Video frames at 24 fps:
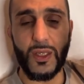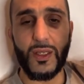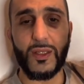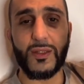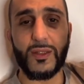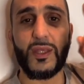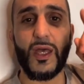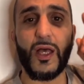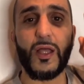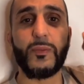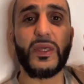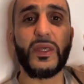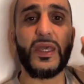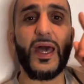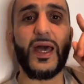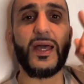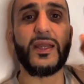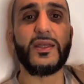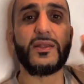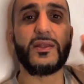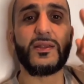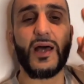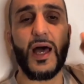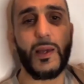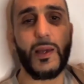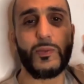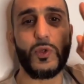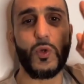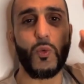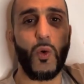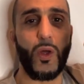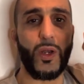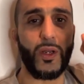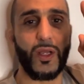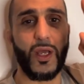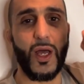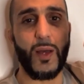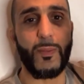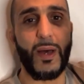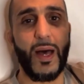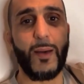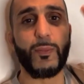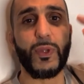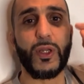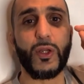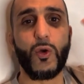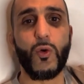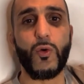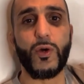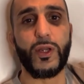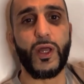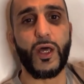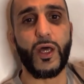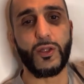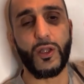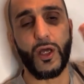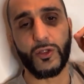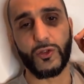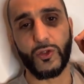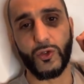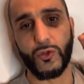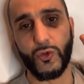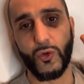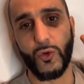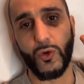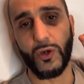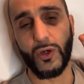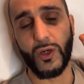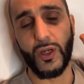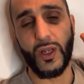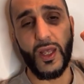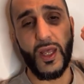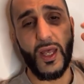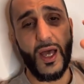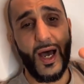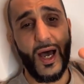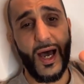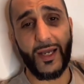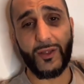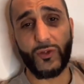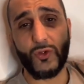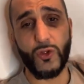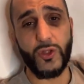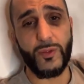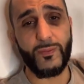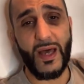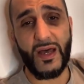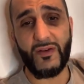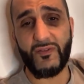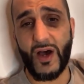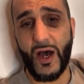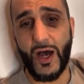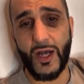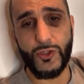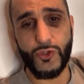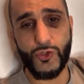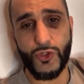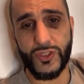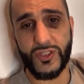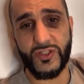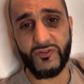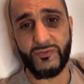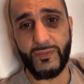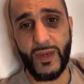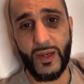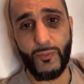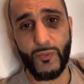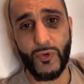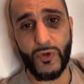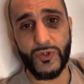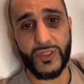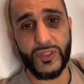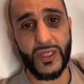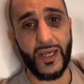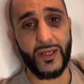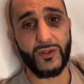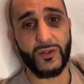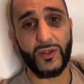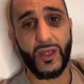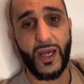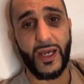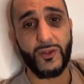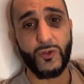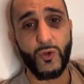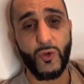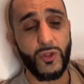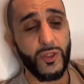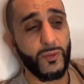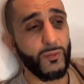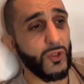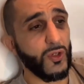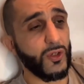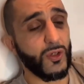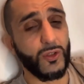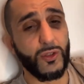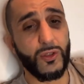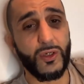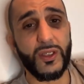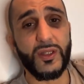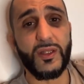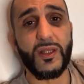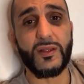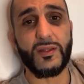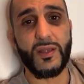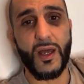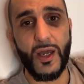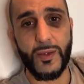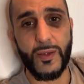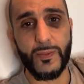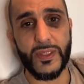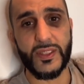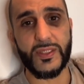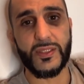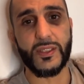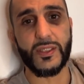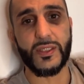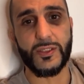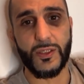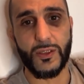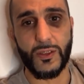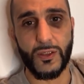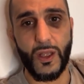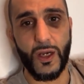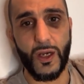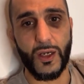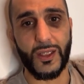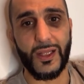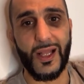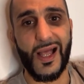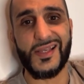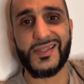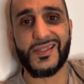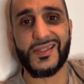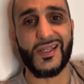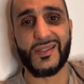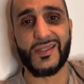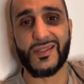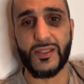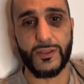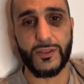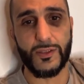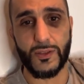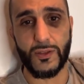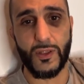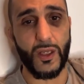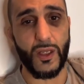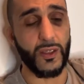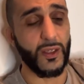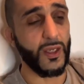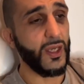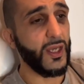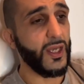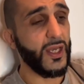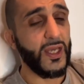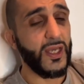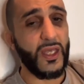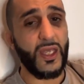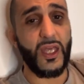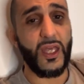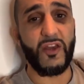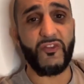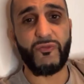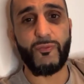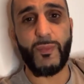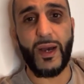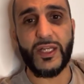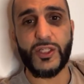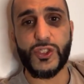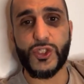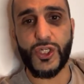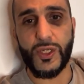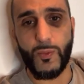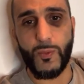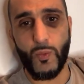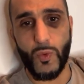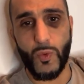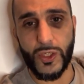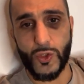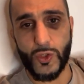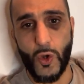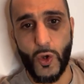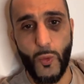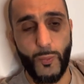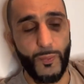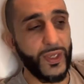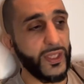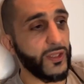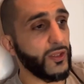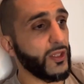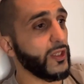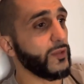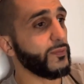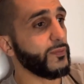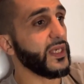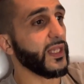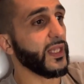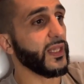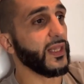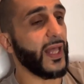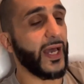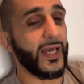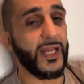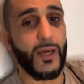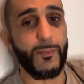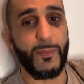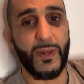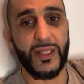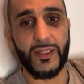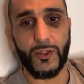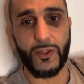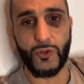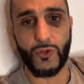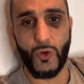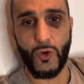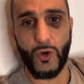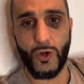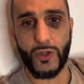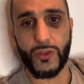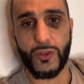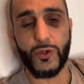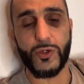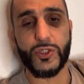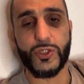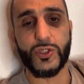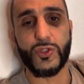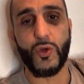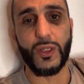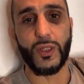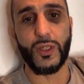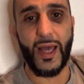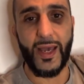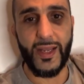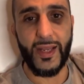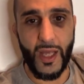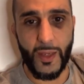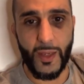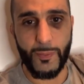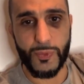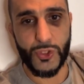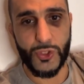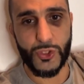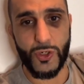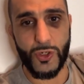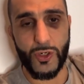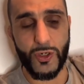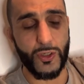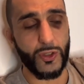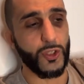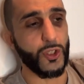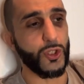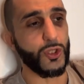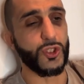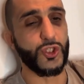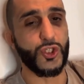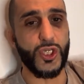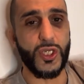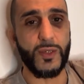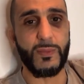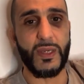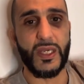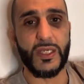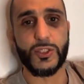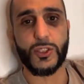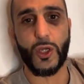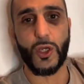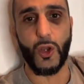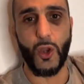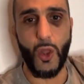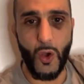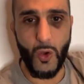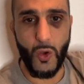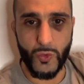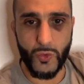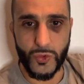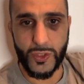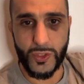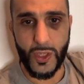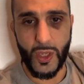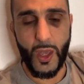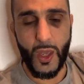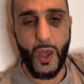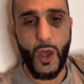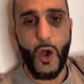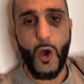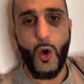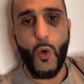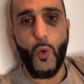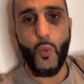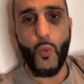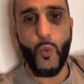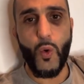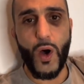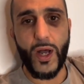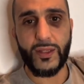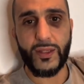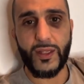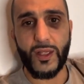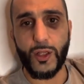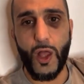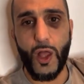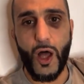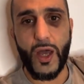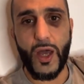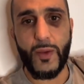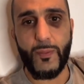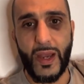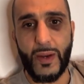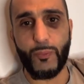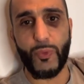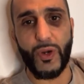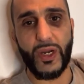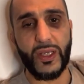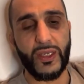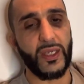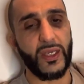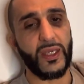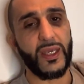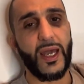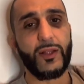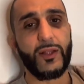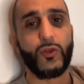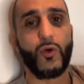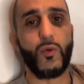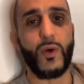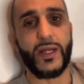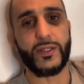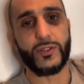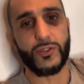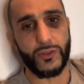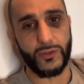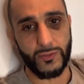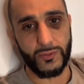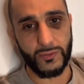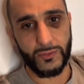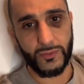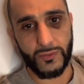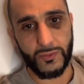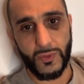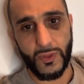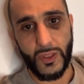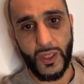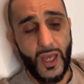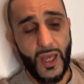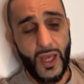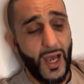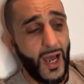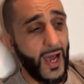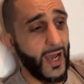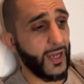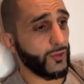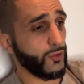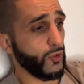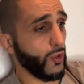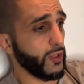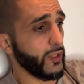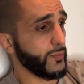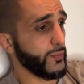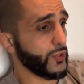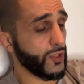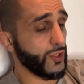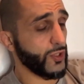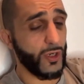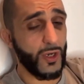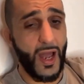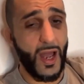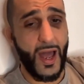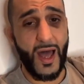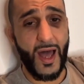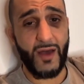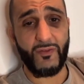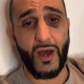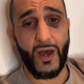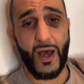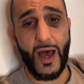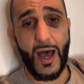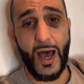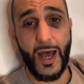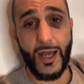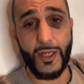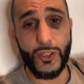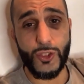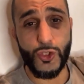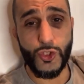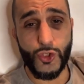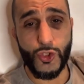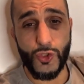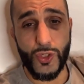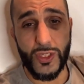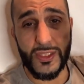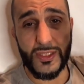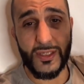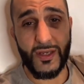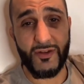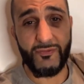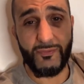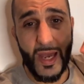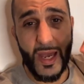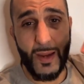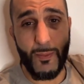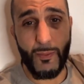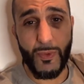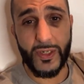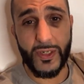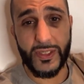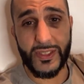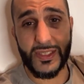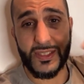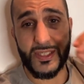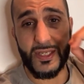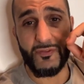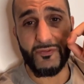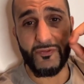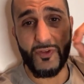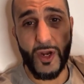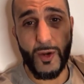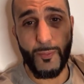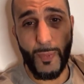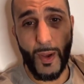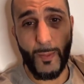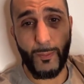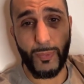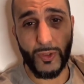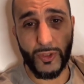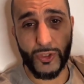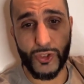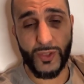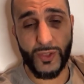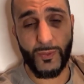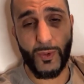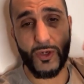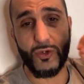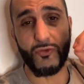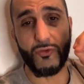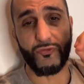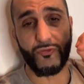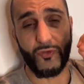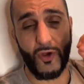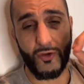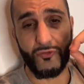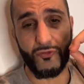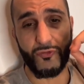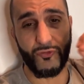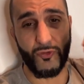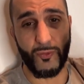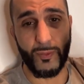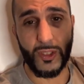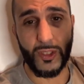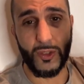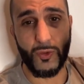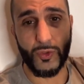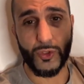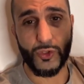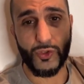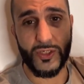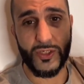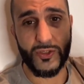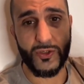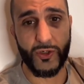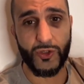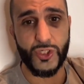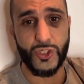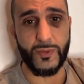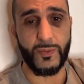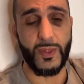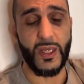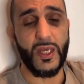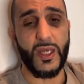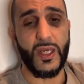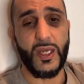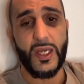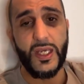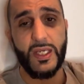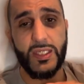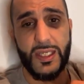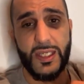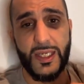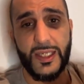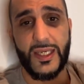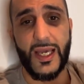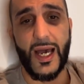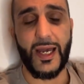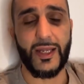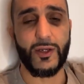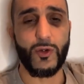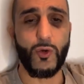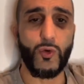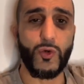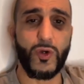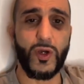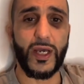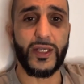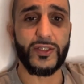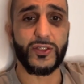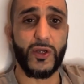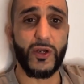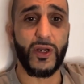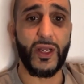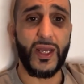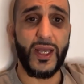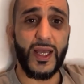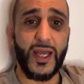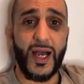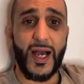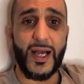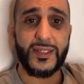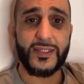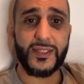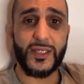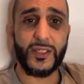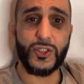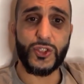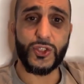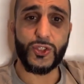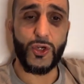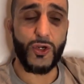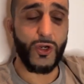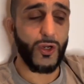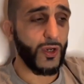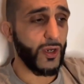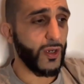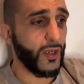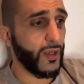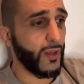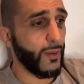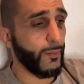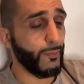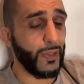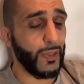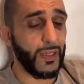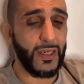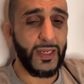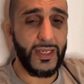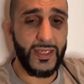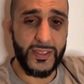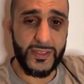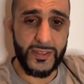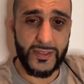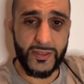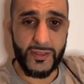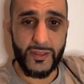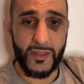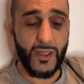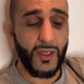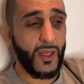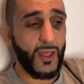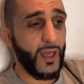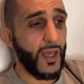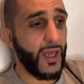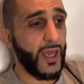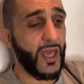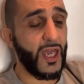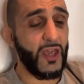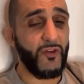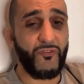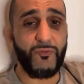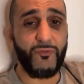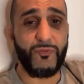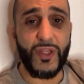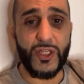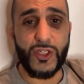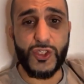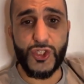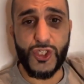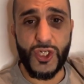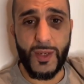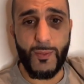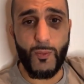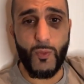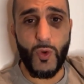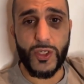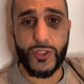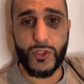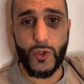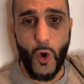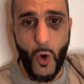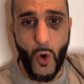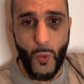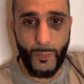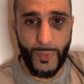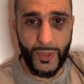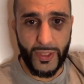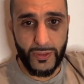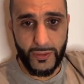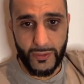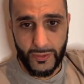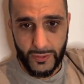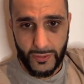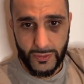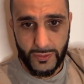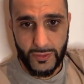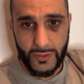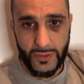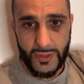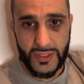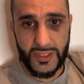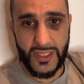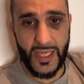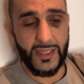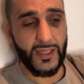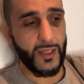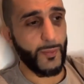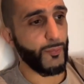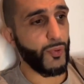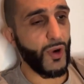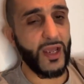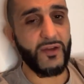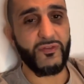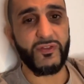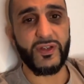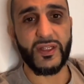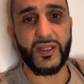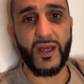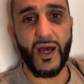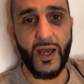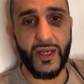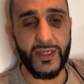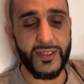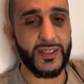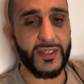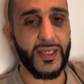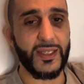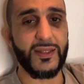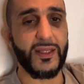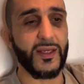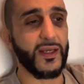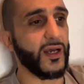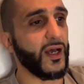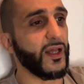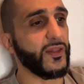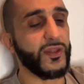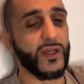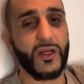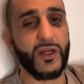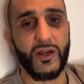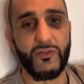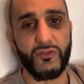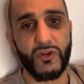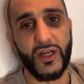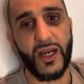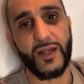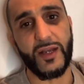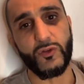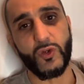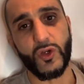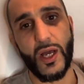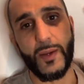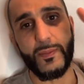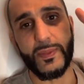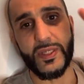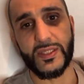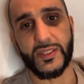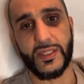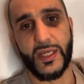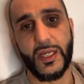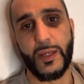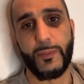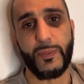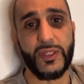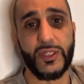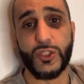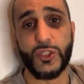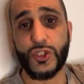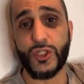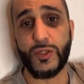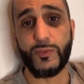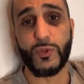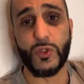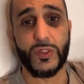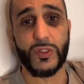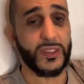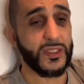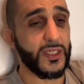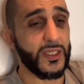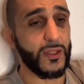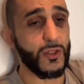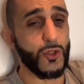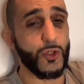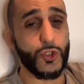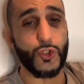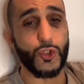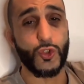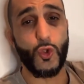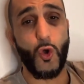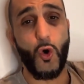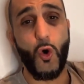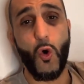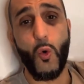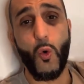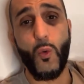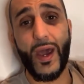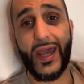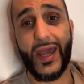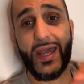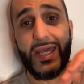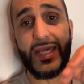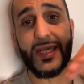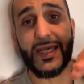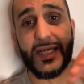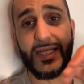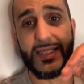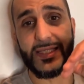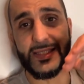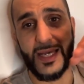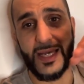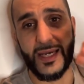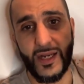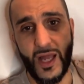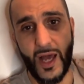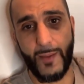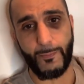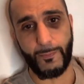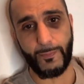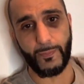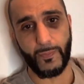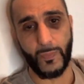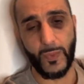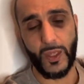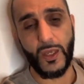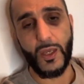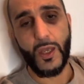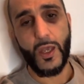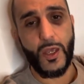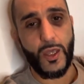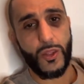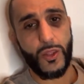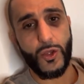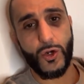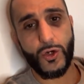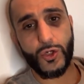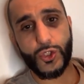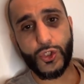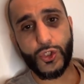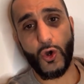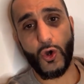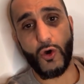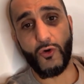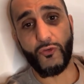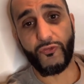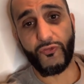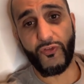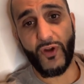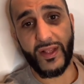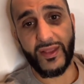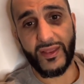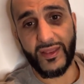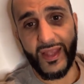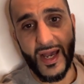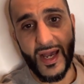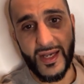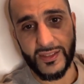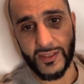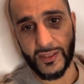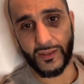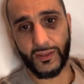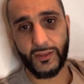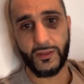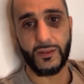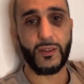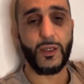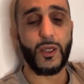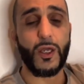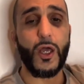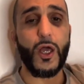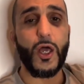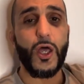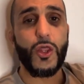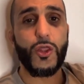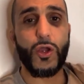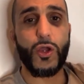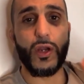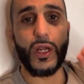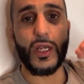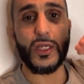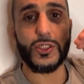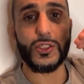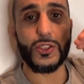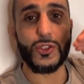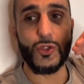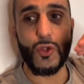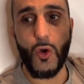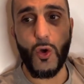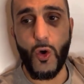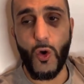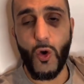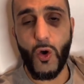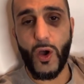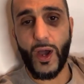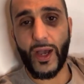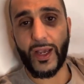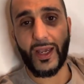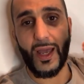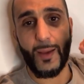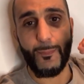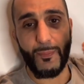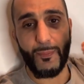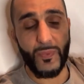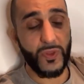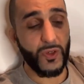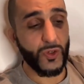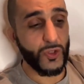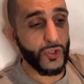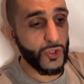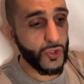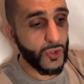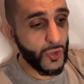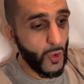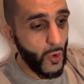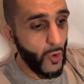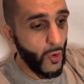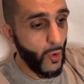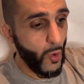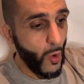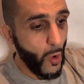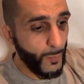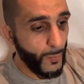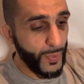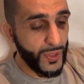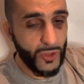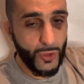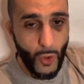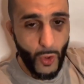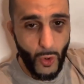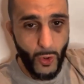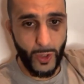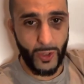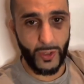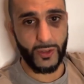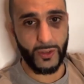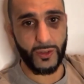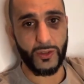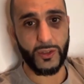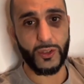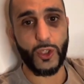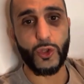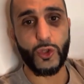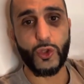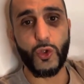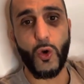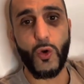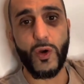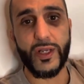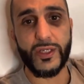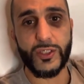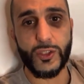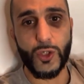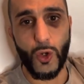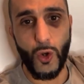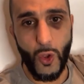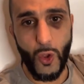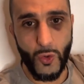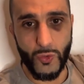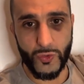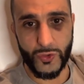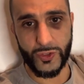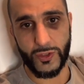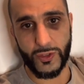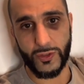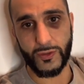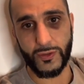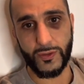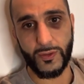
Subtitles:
Tell me anytime you want to come. I'm going to go and unlock the door. I told them I have hundreds of members. I told them, look at the time. It's 6 o'clock. Class is at 6 o'clock. If my gym was open, there'd be a lineup at the door. There's no lineup, sir. The gym is closed. What law am I breaking? He had no answer. I told him, sir, I have hundreds of members. It's a very popular gym. Are you familiar with TriStar Gym? He's like, yeah, I know who you guys are. I said, sir, please, if the gym was open, send a private guy, send an undercover guy to come and sign up at the gym. You'll see there's no way he can sign up. There's front desk. There's no open door. The door is closed.